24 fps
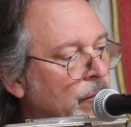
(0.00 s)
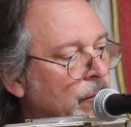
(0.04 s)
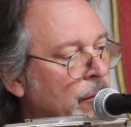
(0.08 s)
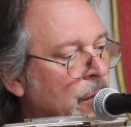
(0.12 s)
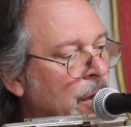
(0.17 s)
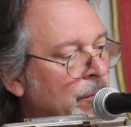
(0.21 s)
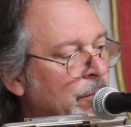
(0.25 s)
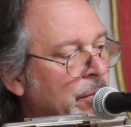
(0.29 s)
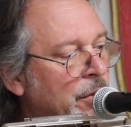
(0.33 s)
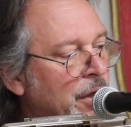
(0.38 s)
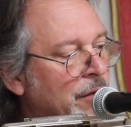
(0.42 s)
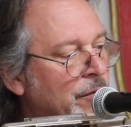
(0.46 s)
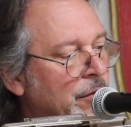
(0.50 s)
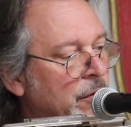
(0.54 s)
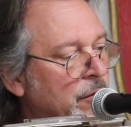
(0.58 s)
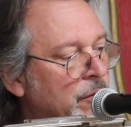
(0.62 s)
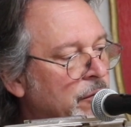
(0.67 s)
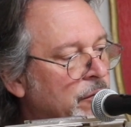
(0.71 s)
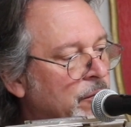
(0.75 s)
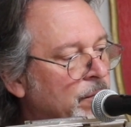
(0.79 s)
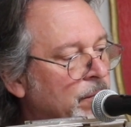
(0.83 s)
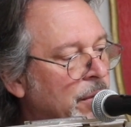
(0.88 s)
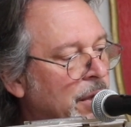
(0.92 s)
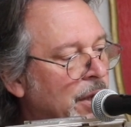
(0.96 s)
I believe
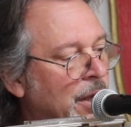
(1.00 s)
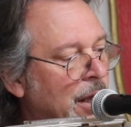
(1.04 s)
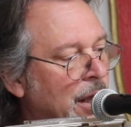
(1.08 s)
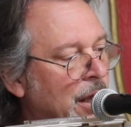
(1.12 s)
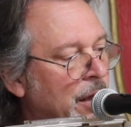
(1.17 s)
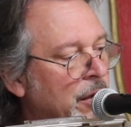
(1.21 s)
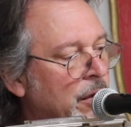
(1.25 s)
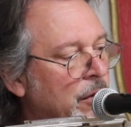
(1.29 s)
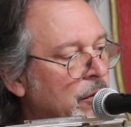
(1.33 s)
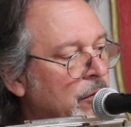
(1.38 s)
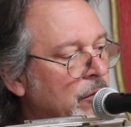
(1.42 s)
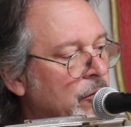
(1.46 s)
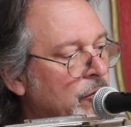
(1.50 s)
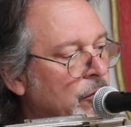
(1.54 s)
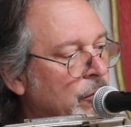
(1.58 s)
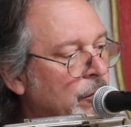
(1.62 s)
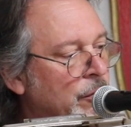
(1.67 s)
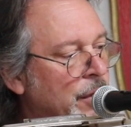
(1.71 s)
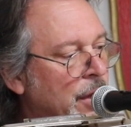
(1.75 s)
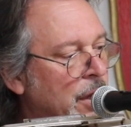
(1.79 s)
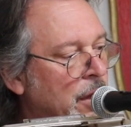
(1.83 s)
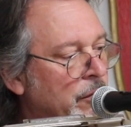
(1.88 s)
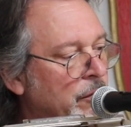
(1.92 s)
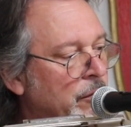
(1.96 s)
it began in
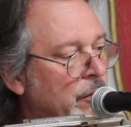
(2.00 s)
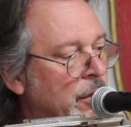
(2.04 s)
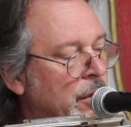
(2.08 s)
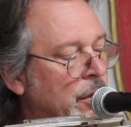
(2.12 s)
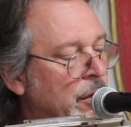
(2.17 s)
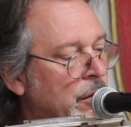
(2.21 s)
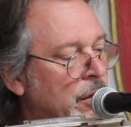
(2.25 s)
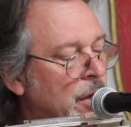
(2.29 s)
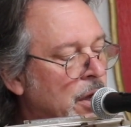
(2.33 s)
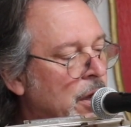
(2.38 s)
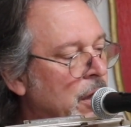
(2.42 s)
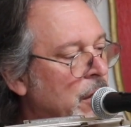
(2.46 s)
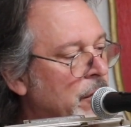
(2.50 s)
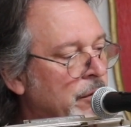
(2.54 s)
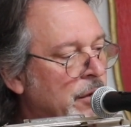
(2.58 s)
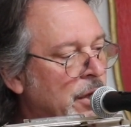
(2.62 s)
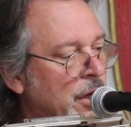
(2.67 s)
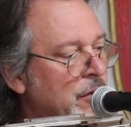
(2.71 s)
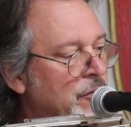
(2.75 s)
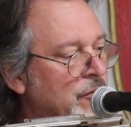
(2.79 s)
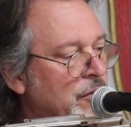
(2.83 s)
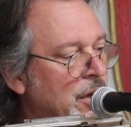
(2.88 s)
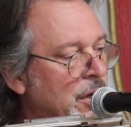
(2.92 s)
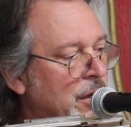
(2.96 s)

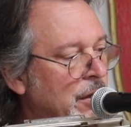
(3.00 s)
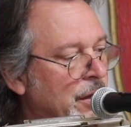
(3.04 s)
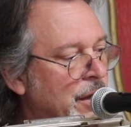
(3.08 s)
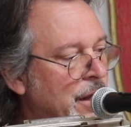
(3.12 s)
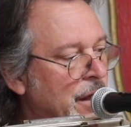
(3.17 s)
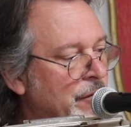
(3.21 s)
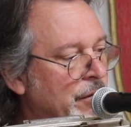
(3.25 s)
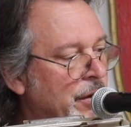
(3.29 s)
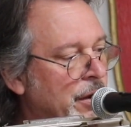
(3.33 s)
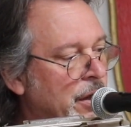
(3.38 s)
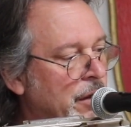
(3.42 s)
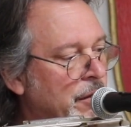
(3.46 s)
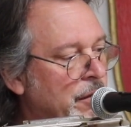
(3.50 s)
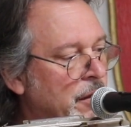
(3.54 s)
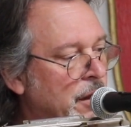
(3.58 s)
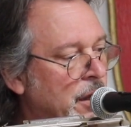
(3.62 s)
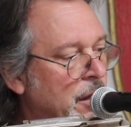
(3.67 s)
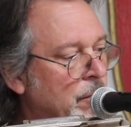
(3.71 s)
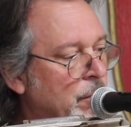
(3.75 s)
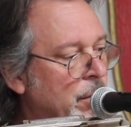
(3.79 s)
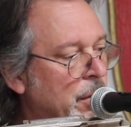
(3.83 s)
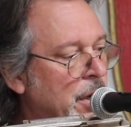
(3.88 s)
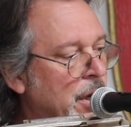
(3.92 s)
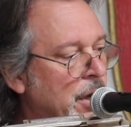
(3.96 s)
1911, I
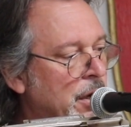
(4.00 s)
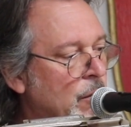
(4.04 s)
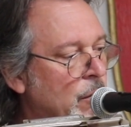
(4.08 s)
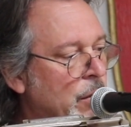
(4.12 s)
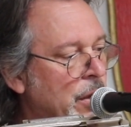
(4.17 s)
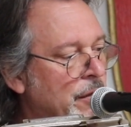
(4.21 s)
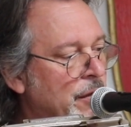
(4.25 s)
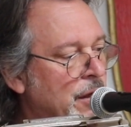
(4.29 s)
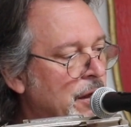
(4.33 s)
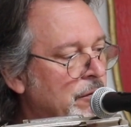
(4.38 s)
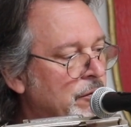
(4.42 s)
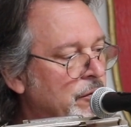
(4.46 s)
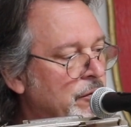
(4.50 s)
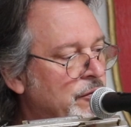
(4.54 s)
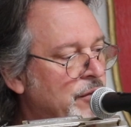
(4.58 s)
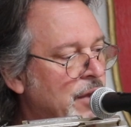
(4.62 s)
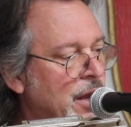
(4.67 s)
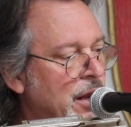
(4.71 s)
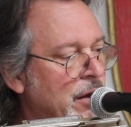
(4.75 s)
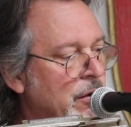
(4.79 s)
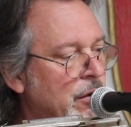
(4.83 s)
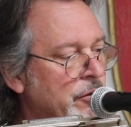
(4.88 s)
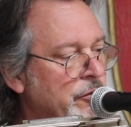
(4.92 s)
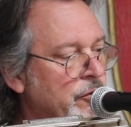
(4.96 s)
think. But anyway, they
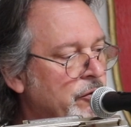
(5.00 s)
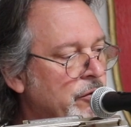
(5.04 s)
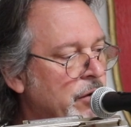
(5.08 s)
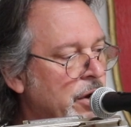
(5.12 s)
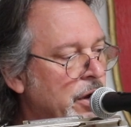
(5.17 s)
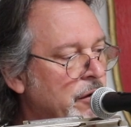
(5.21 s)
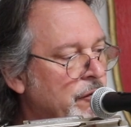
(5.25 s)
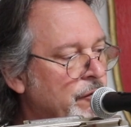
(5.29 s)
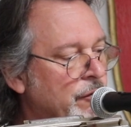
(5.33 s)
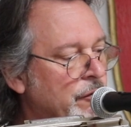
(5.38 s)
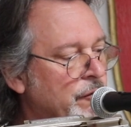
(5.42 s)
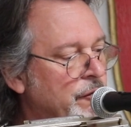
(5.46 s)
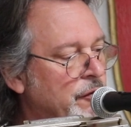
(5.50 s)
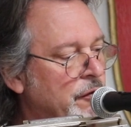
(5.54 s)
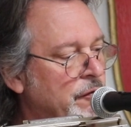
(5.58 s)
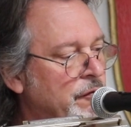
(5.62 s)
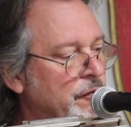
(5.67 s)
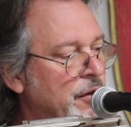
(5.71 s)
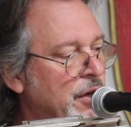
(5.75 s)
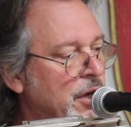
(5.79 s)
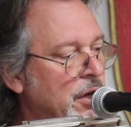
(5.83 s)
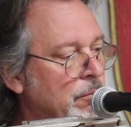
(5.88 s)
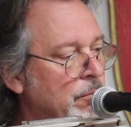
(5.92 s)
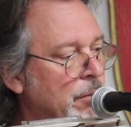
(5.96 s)
stayed on strike for
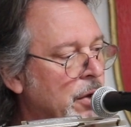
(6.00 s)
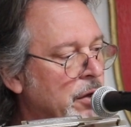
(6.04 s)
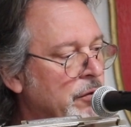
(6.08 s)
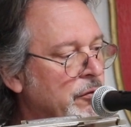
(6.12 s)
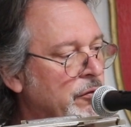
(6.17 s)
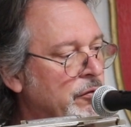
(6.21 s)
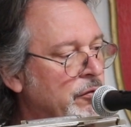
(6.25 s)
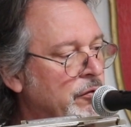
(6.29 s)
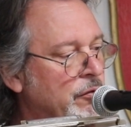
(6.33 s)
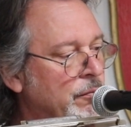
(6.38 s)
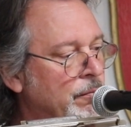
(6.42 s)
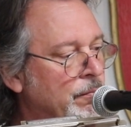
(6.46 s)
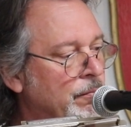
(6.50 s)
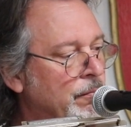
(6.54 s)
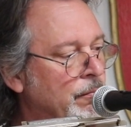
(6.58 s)
15 months,